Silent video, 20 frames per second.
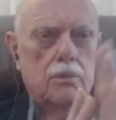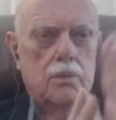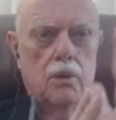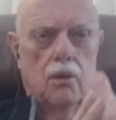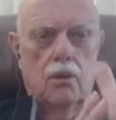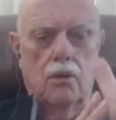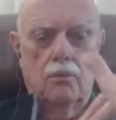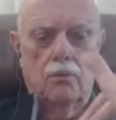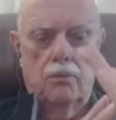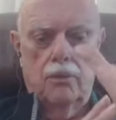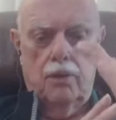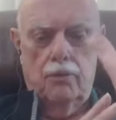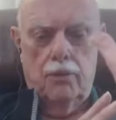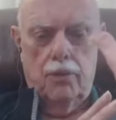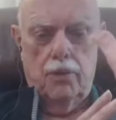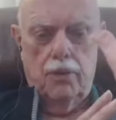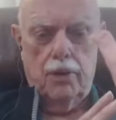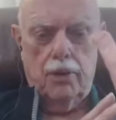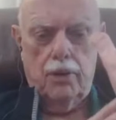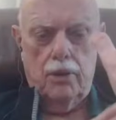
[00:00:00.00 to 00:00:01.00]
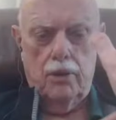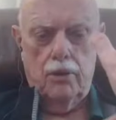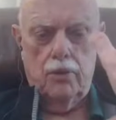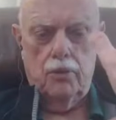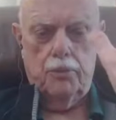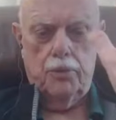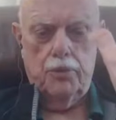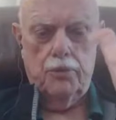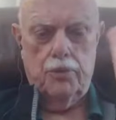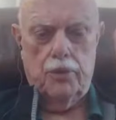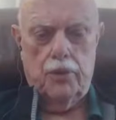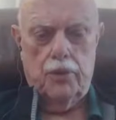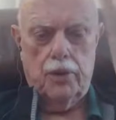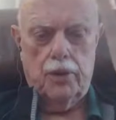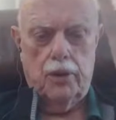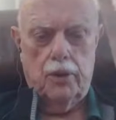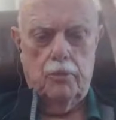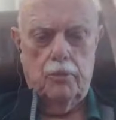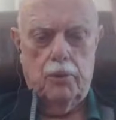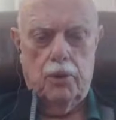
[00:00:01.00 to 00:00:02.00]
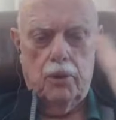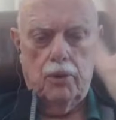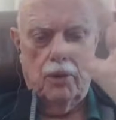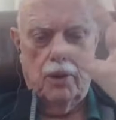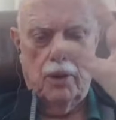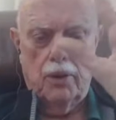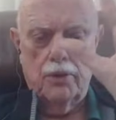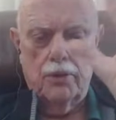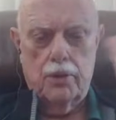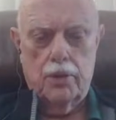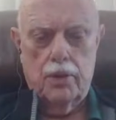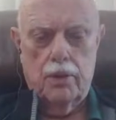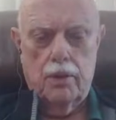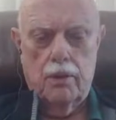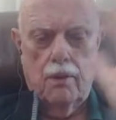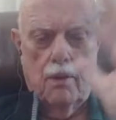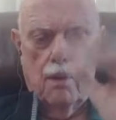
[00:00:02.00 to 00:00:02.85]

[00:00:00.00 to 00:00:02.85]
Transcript: No, a vertical loop is vertically polarized.